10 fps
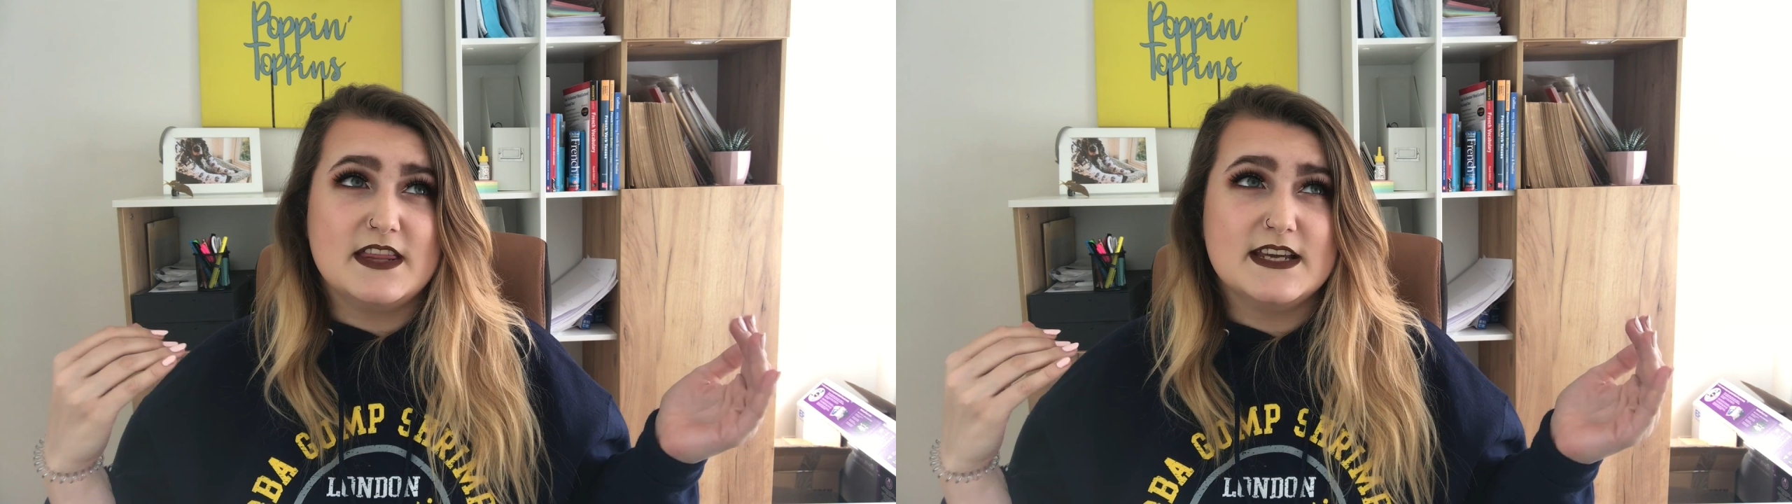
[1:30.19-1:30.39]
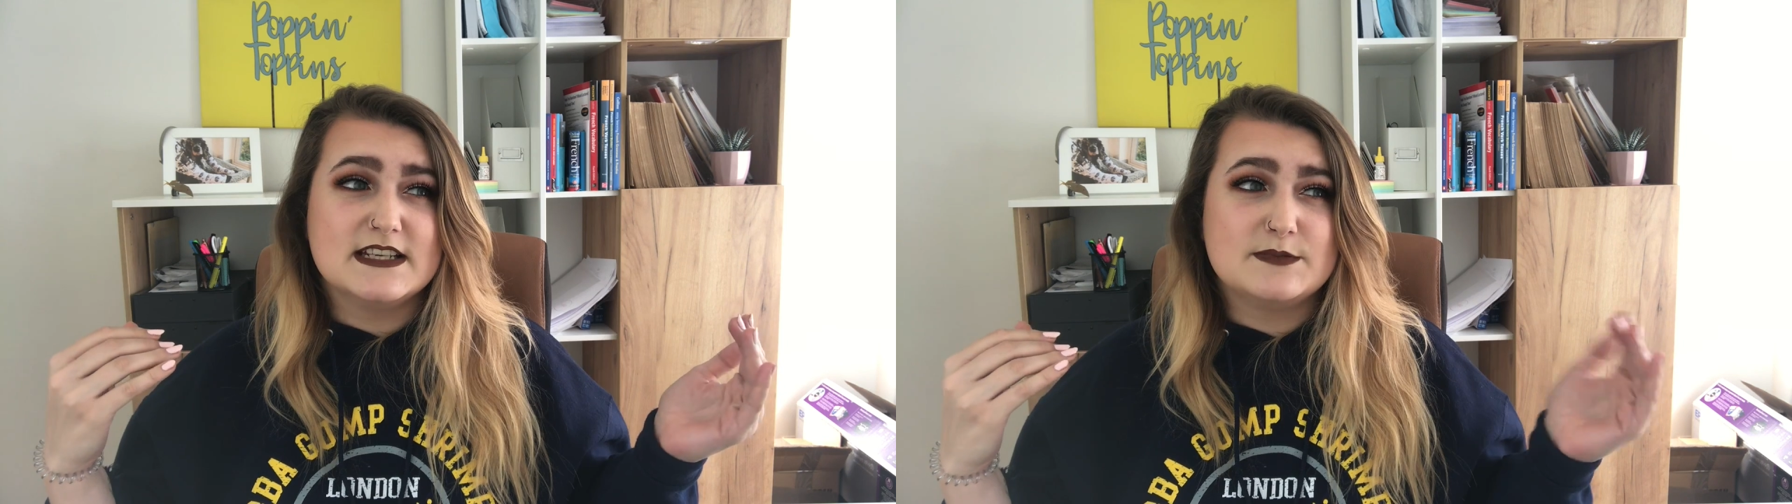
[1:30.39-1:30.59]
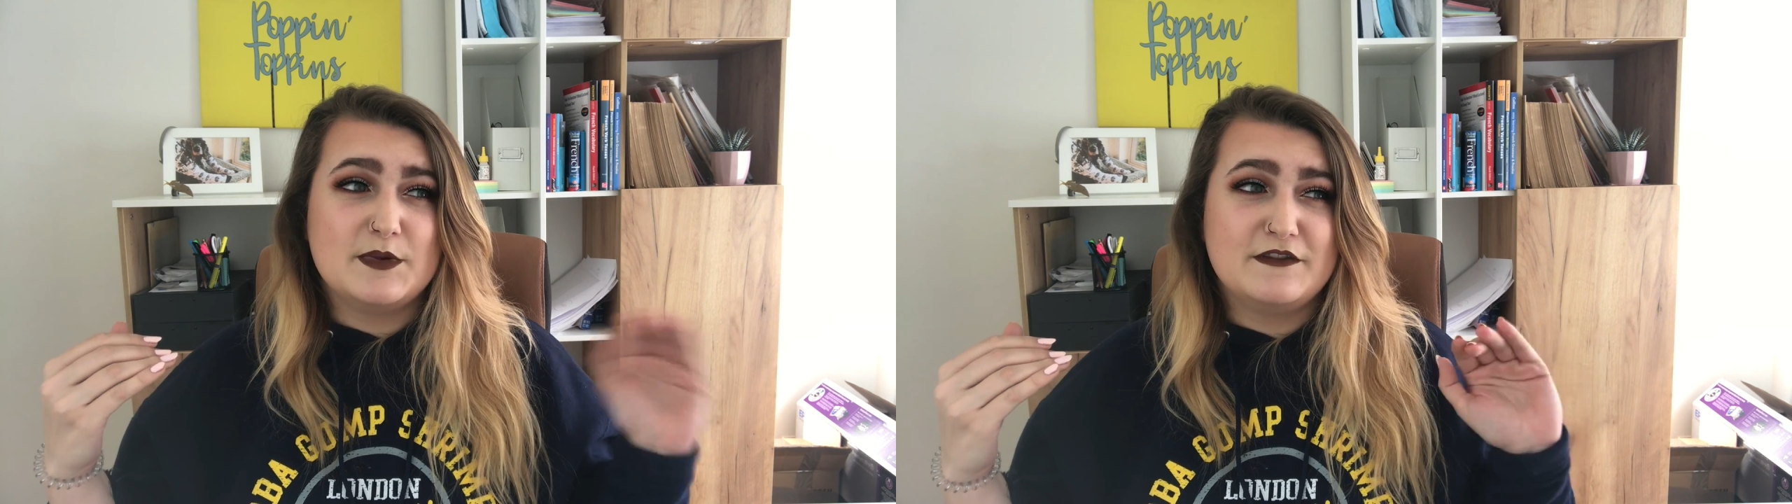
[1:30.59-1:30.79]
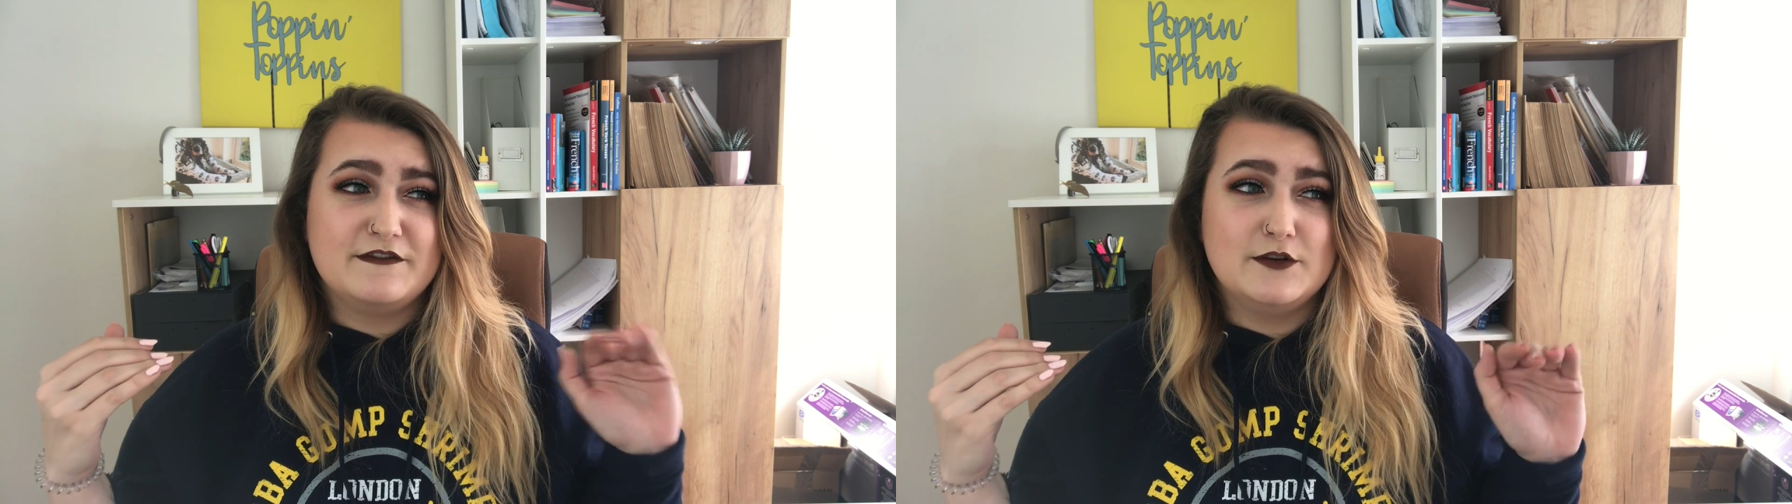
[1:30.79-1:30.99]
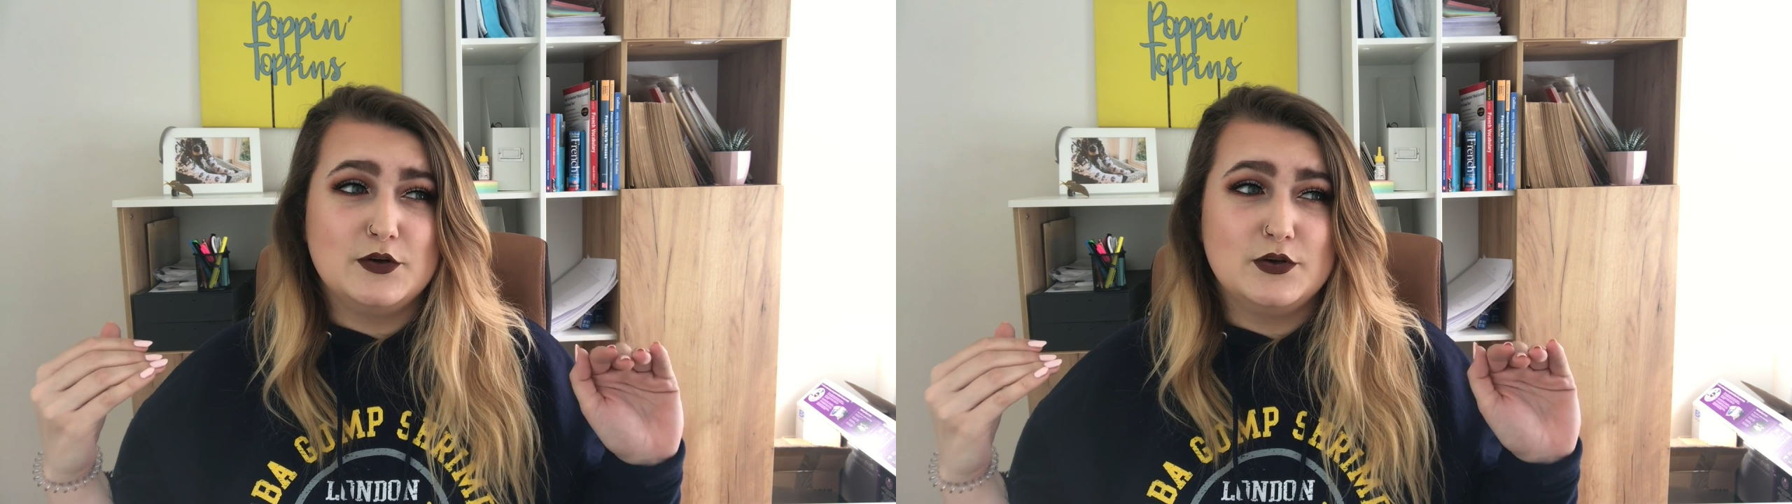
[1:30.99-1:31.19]
think it's
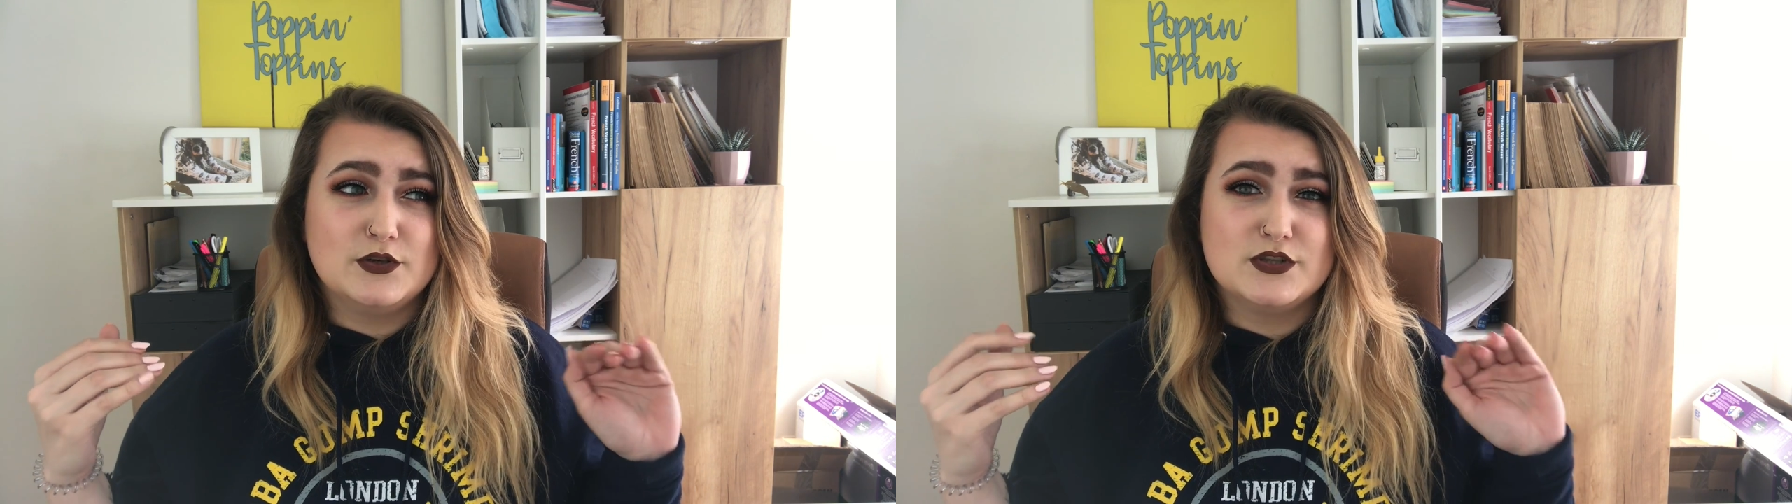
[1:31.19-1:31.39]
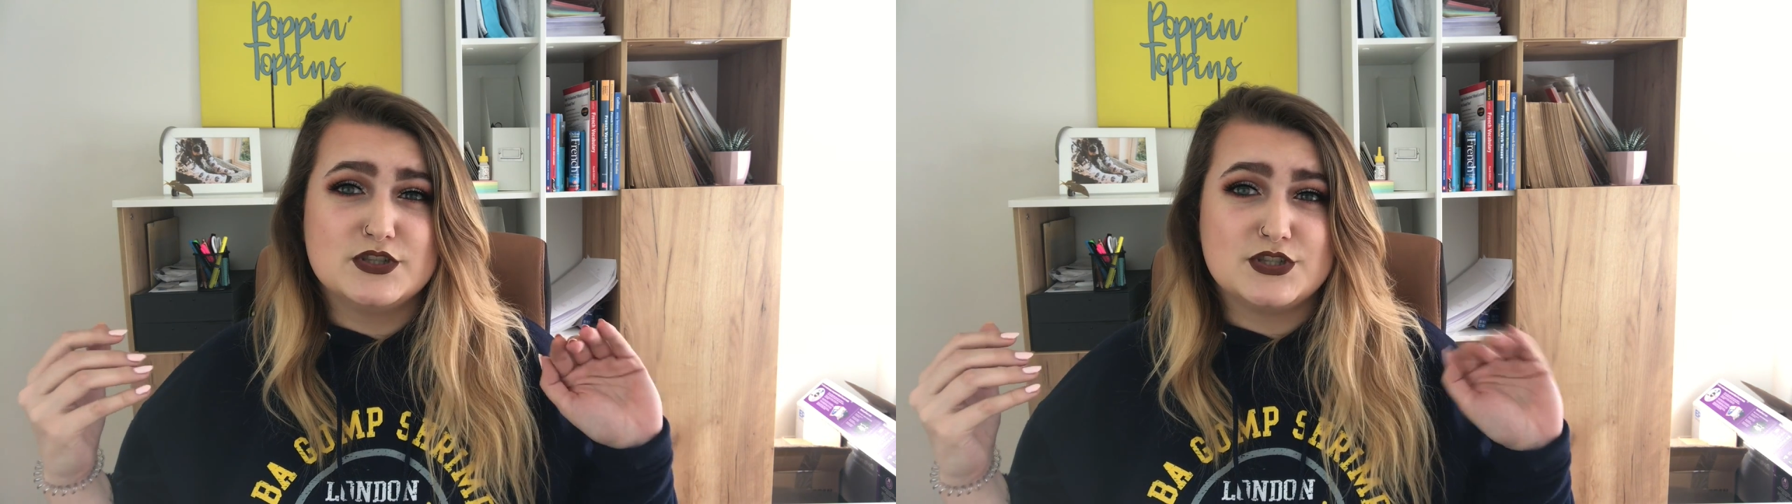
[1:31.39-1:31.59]
before